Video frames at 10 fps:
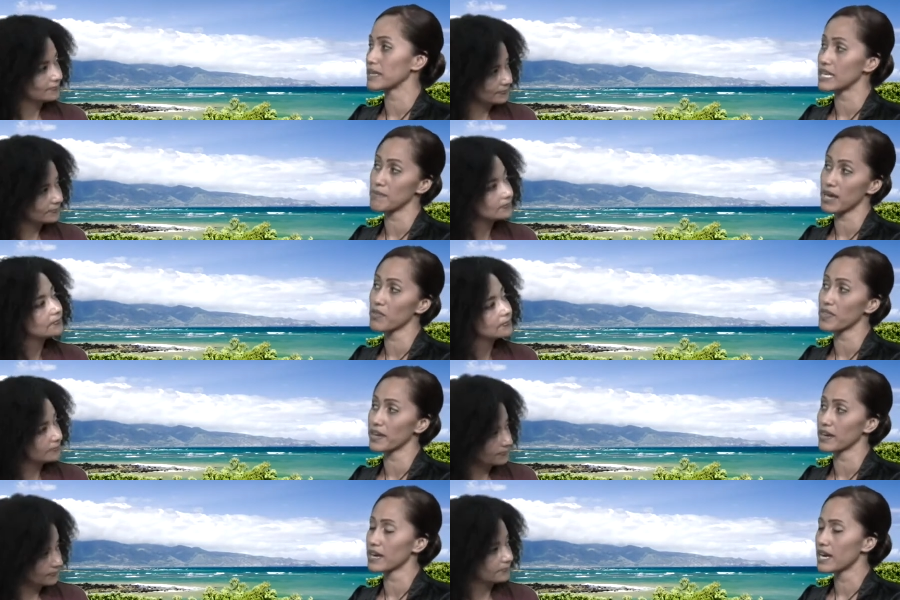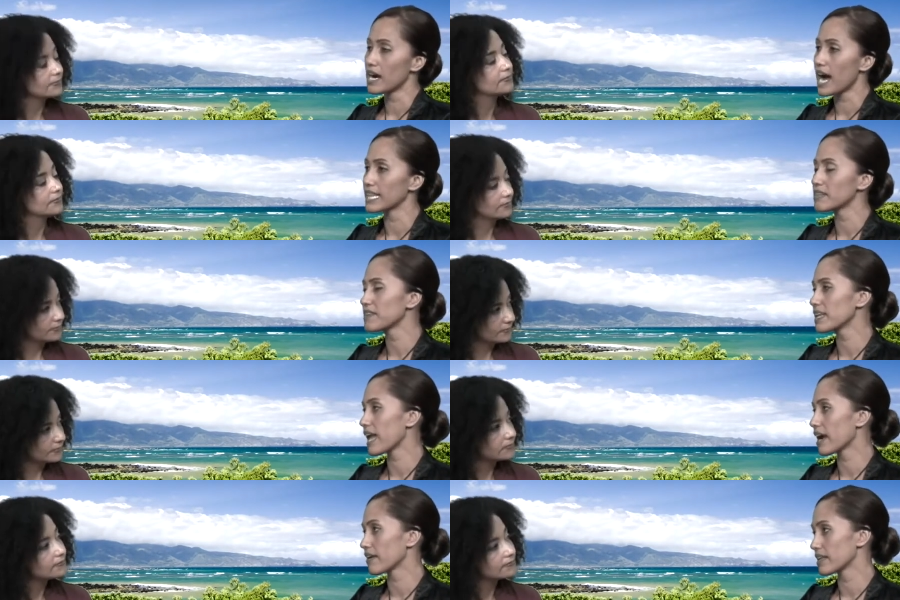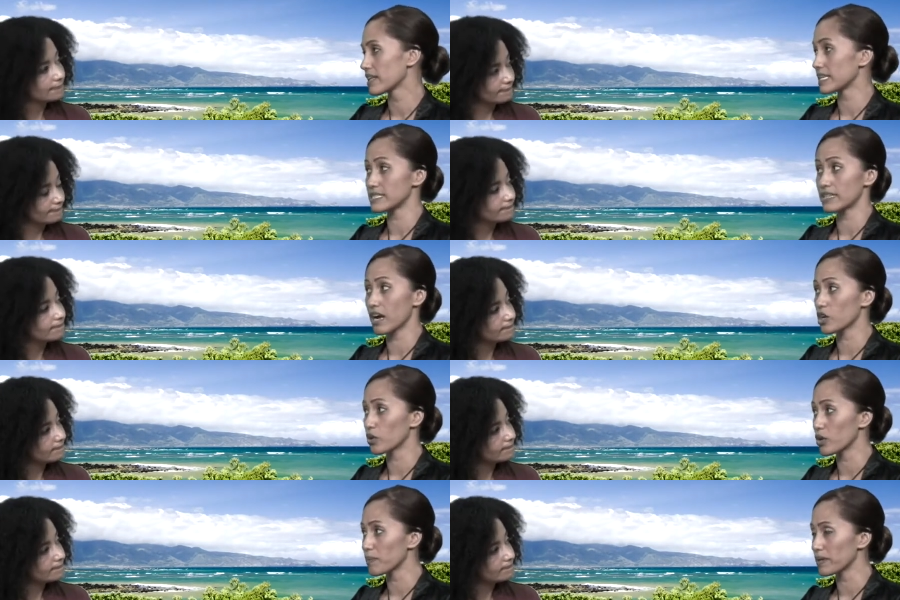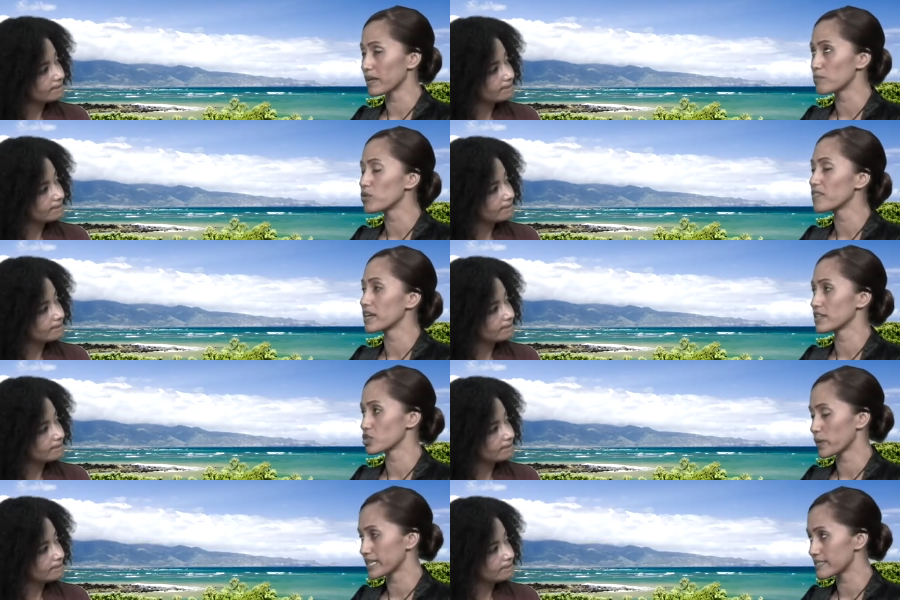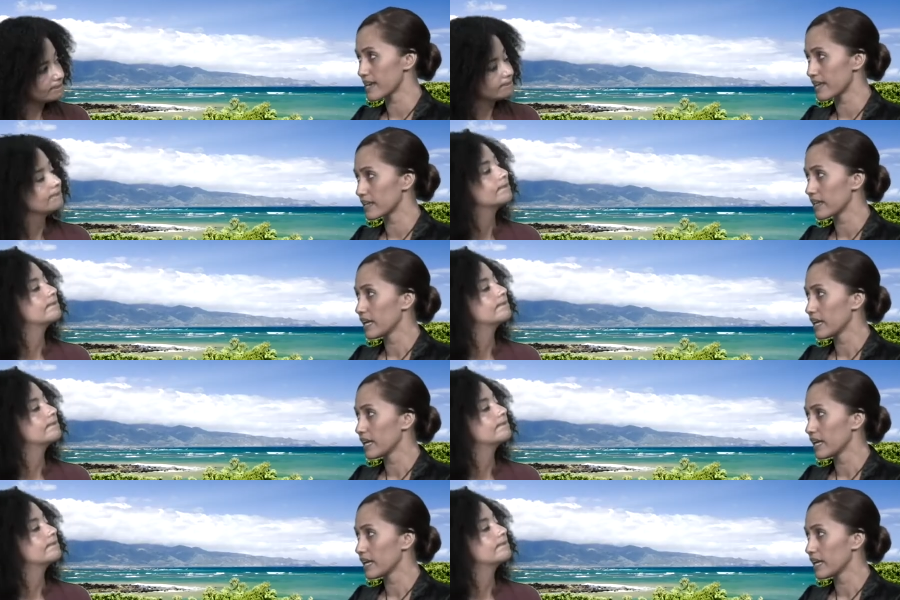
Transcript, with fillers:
Speaker 1: name out there. I live in an area that I did not grow up in. I moved there in twenty ten.